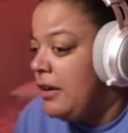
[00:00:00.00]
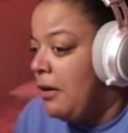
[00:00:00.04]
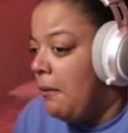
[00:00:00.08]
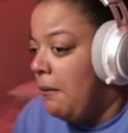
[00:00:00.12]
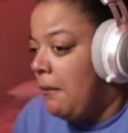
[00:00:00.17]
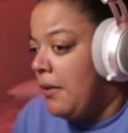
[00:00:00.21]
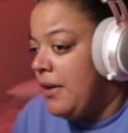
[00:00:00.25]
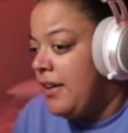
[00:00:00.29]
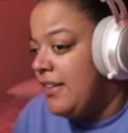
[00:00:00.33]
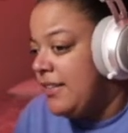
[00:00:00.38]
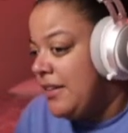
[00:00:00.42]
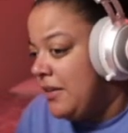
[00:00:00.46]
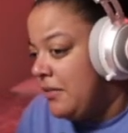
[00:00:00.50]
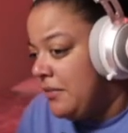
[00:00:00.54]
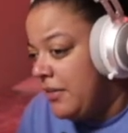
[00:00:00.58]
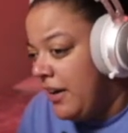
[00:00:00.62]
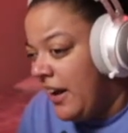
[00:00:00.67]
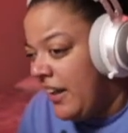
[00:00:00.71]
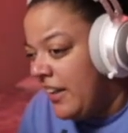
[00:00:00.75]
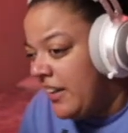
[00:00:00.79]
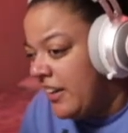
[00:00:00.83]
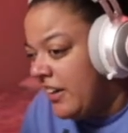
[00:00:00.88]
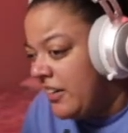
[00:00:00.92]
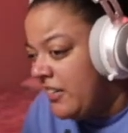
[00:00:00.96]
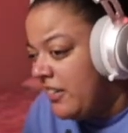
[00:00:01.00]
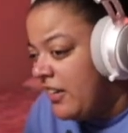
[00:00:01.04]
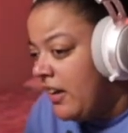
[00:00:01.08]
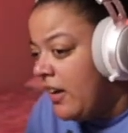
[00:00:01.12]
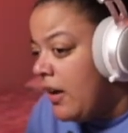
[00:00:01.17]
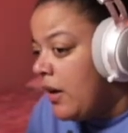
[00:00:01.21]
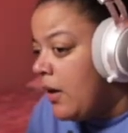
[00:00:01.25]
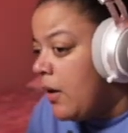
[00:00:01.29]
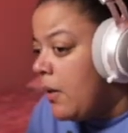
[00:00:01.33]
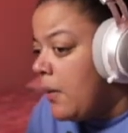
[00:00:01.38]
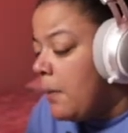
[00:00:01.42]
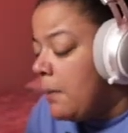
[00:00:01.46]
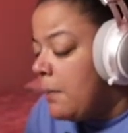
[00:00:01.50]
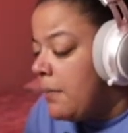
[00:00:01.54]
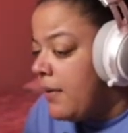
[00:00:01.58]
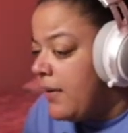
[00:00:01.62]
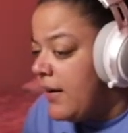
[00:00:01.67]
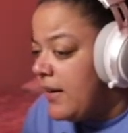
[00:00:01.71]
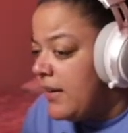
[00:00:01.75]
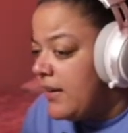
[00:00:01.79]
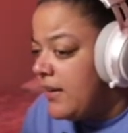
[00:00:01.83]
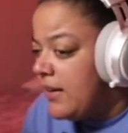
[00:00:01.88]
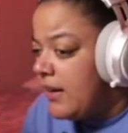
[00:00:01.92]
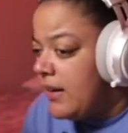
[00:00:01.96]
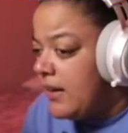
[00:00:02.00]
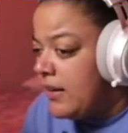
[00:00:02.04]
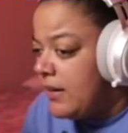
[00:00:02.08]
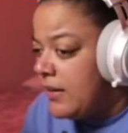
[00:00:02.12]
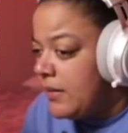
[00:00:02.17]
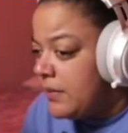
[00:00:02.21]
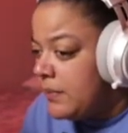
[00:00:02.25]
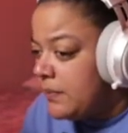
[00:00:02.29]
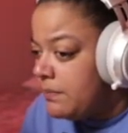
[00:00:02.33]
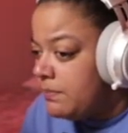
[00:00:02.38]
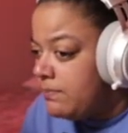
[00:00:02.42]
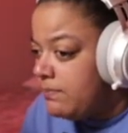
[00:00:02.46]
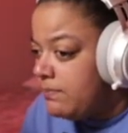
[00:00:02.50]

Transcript: knowingly rather, but um